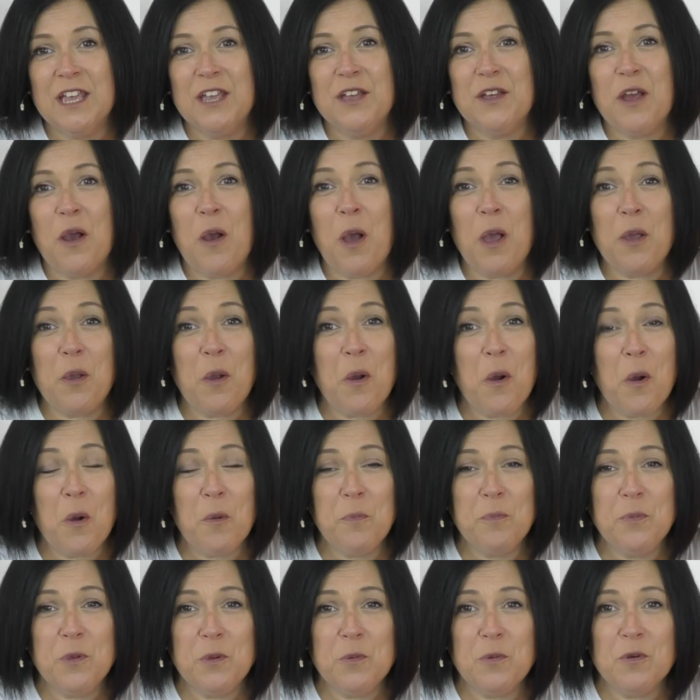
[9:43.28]
I
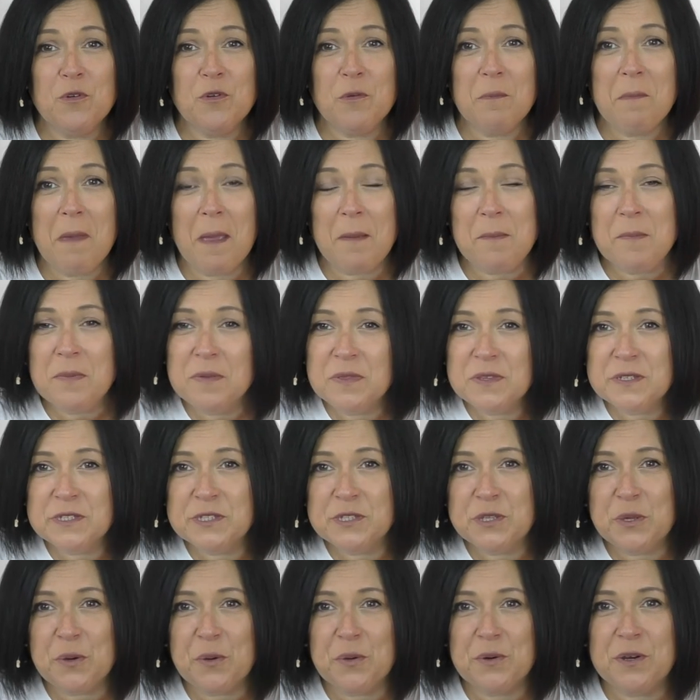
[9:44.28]
hope you will remember the
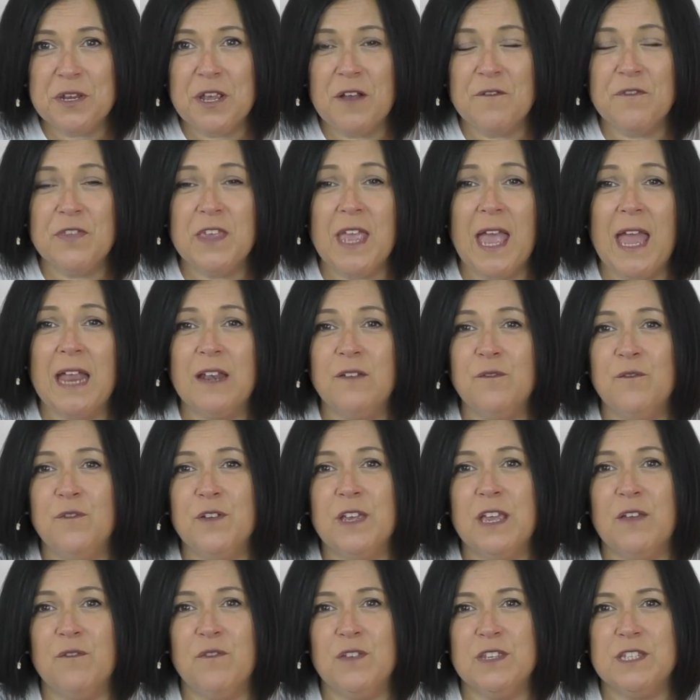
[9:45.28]
story of the
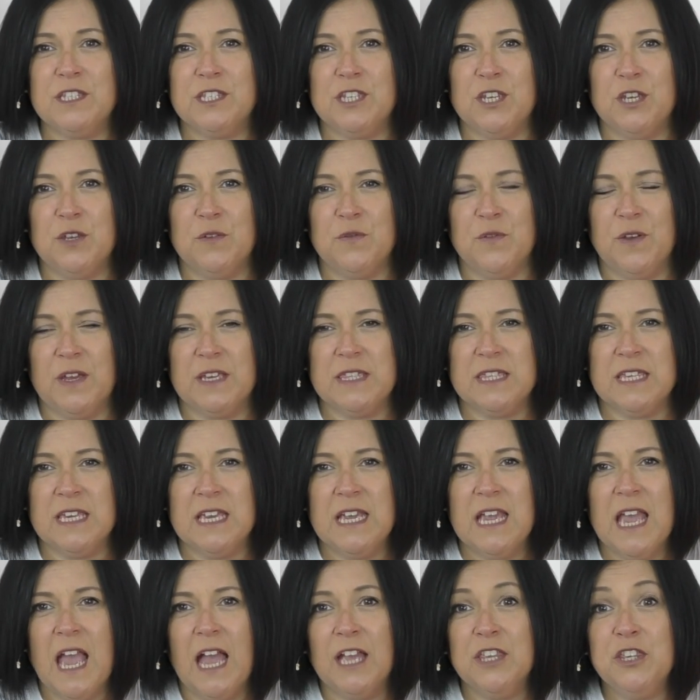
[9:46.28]
unforgiving servant
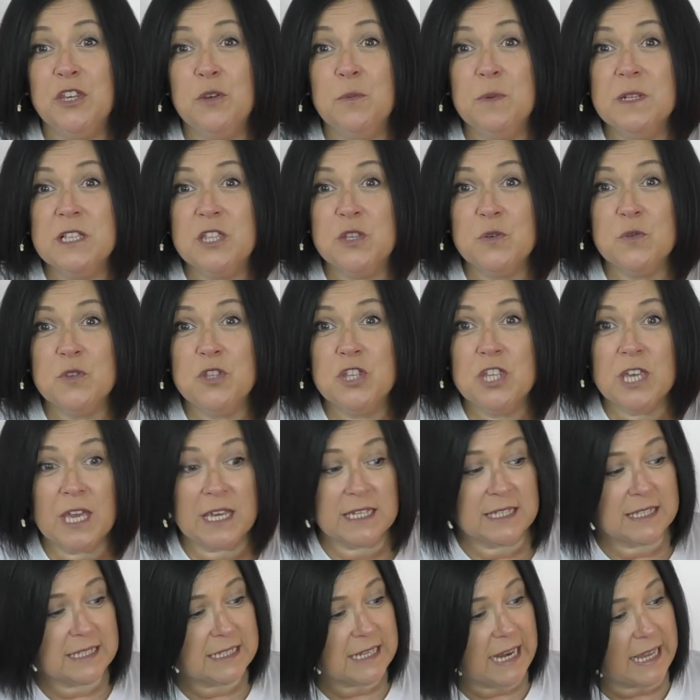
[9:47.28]
and you will do
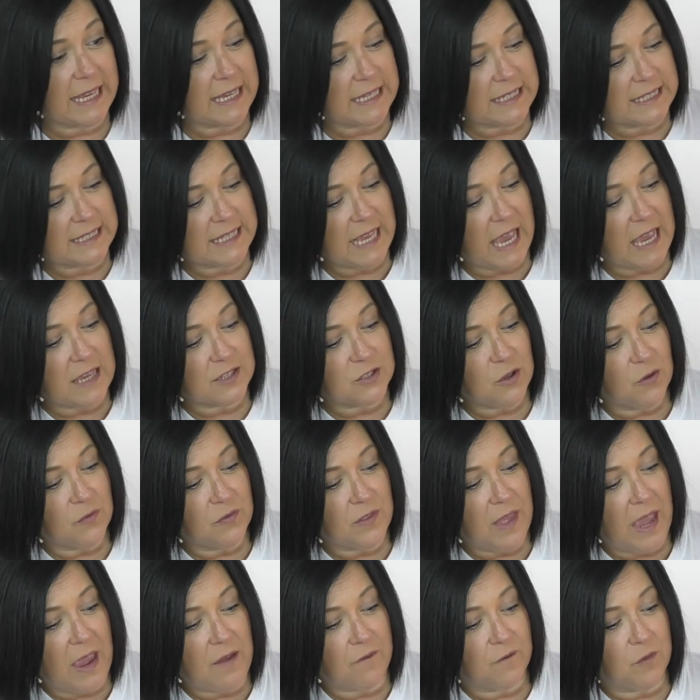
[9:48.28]
just like it says on
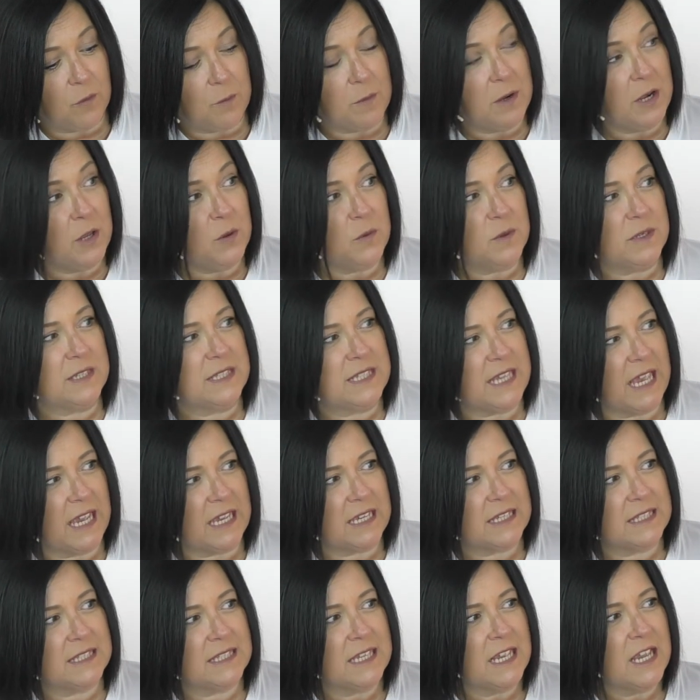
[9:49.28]
there from Luke
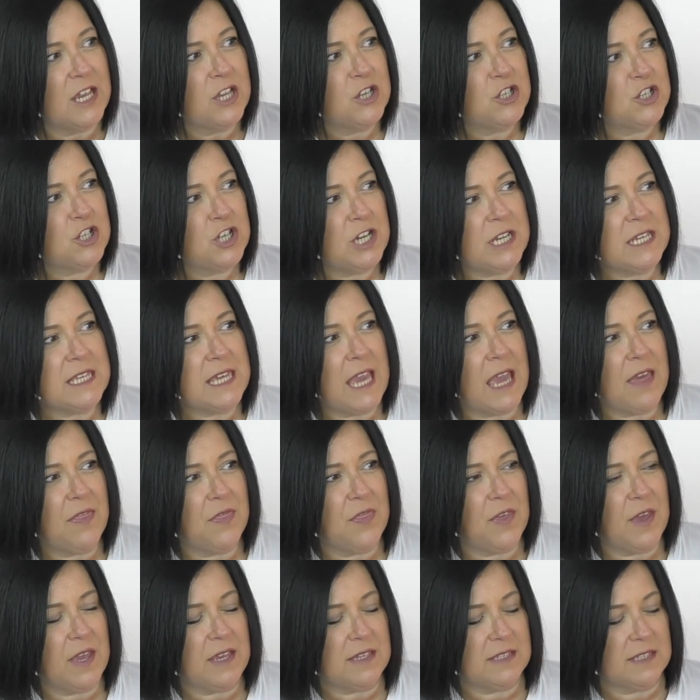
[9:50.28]
6. Treat
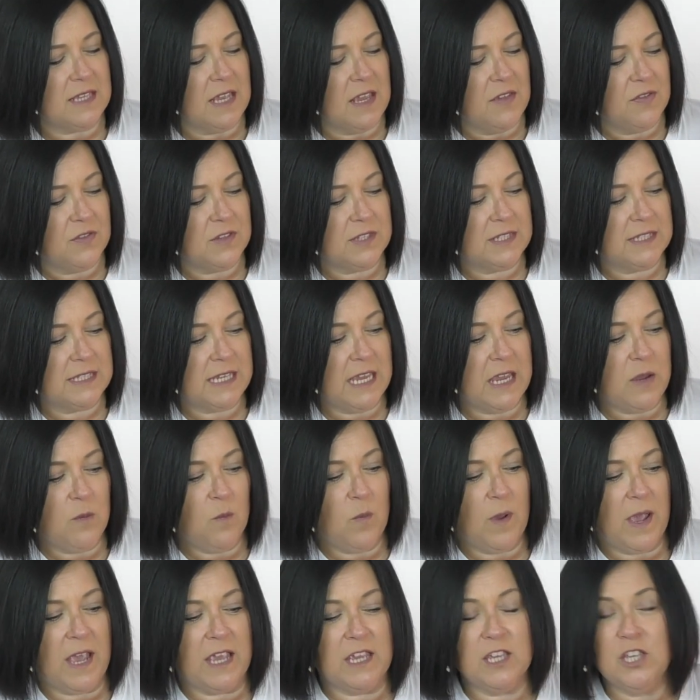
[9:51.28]
others the same
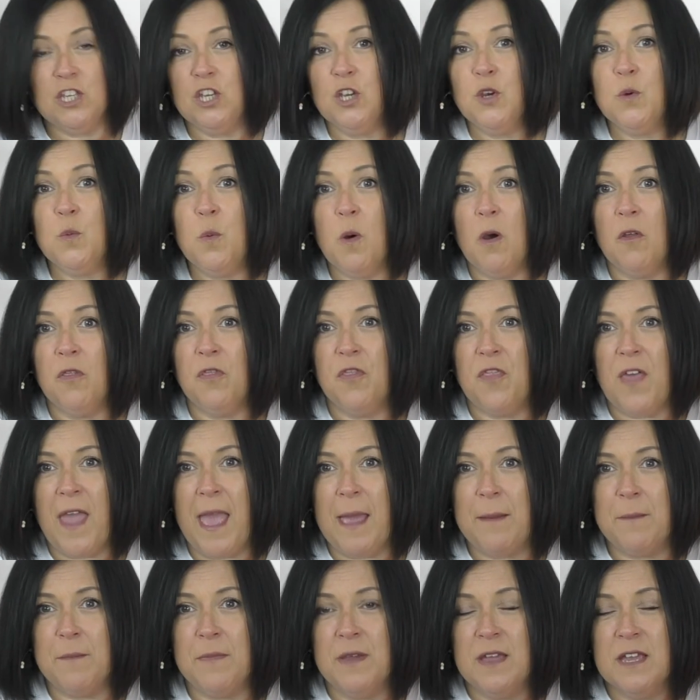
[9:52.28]
way you want
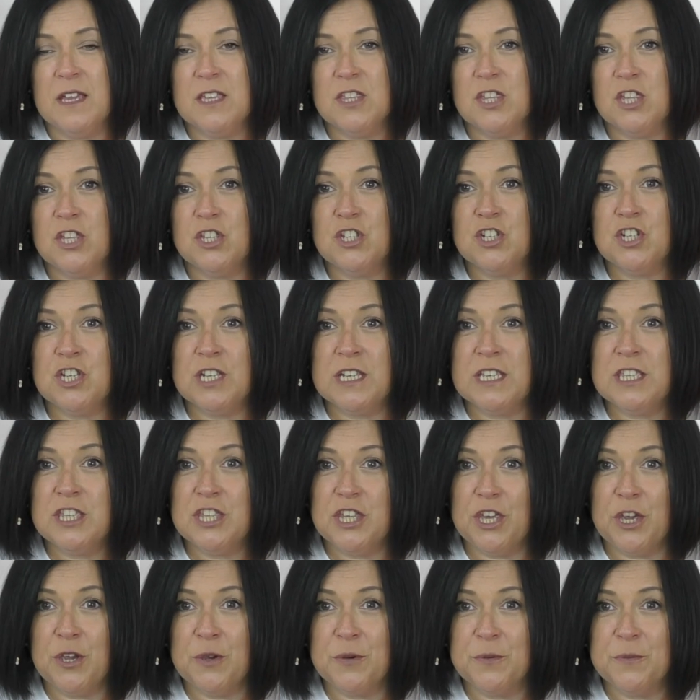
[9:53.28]
them to treat
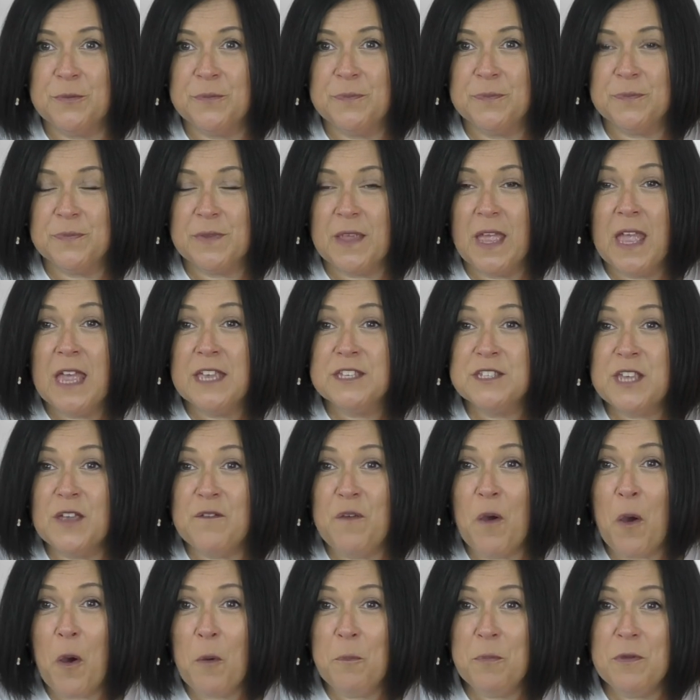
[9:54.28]
you. So I
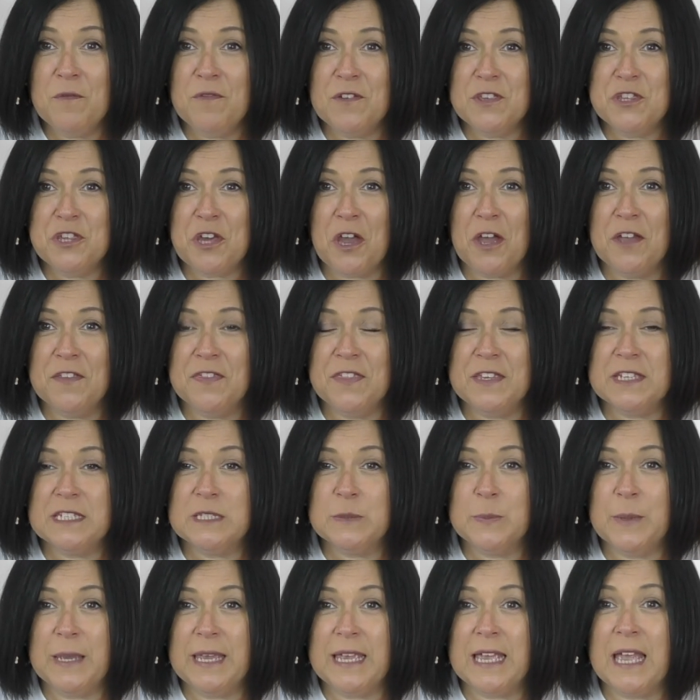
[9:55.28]
hope you've enjoyed this
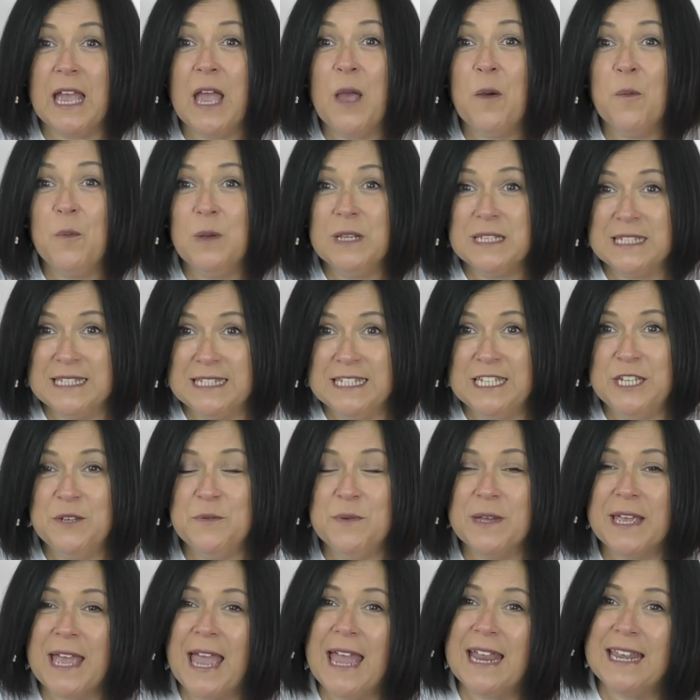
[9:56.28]
week. We'll see you
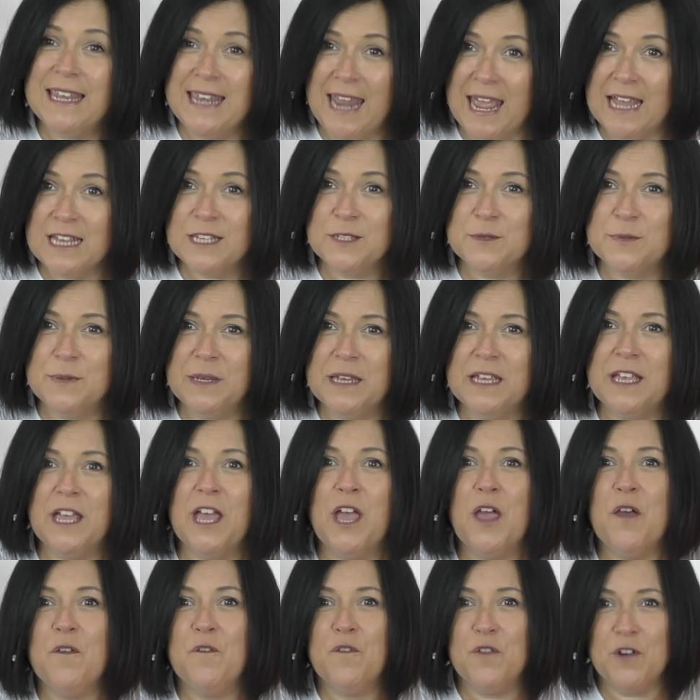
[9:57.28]
again next week
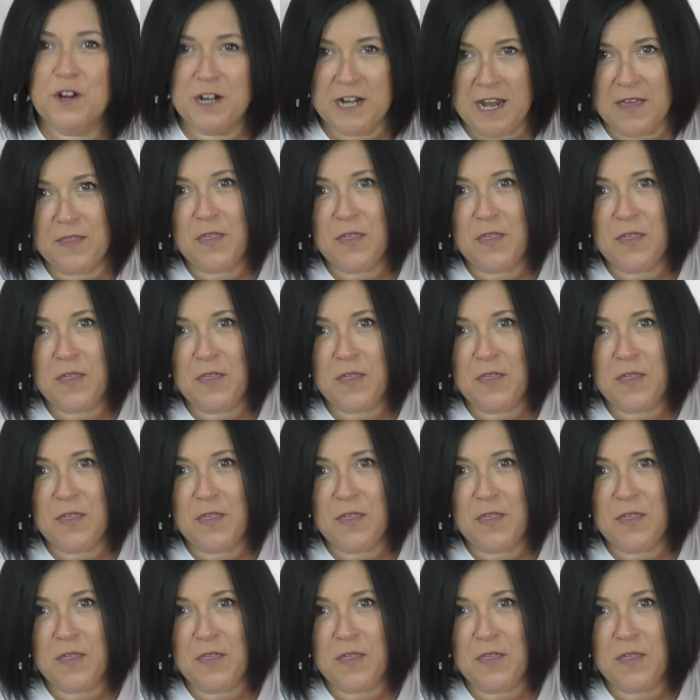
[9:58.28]
for another